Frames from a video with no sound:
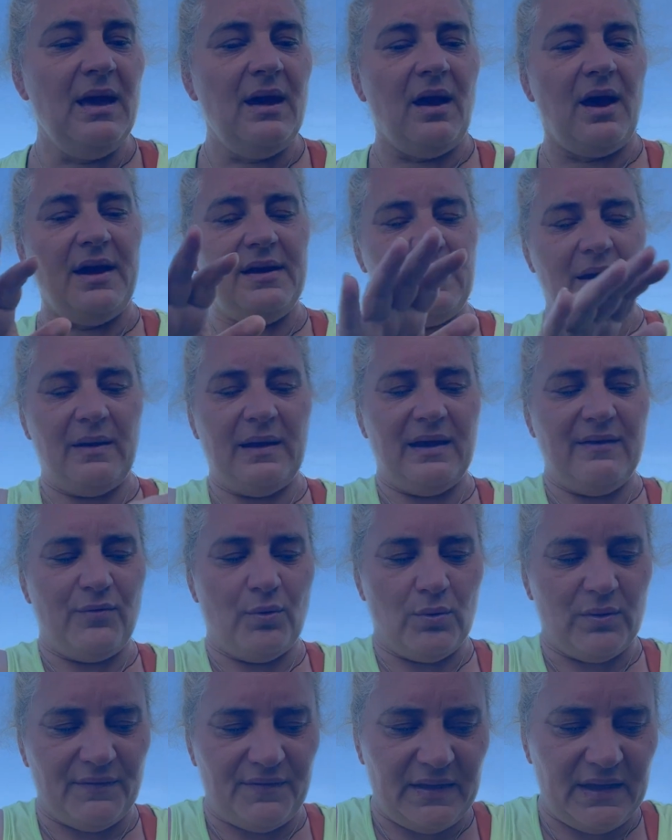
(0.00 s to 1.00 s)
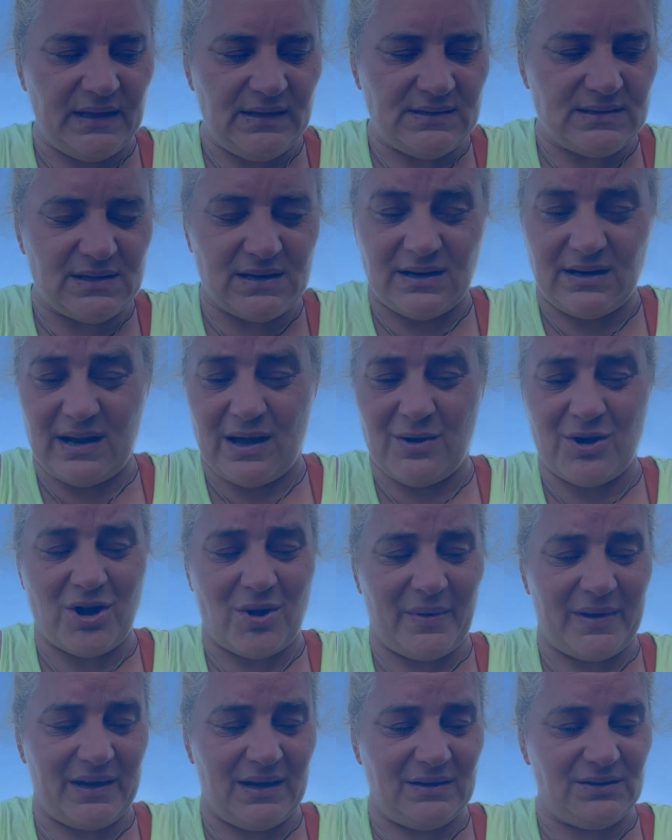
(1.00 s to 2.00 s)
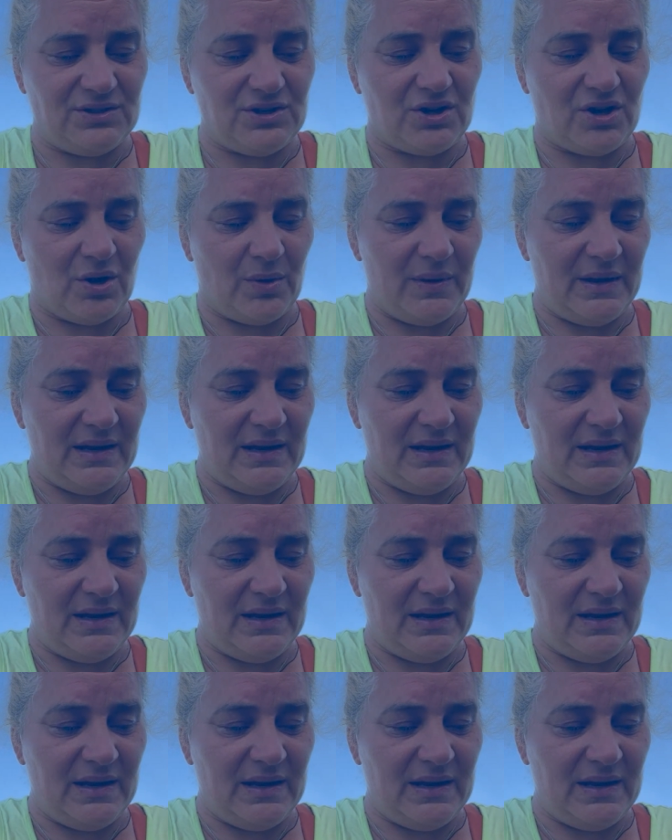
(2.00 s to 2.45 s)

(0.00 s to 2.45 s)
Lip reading: I now have all of these that are now going to go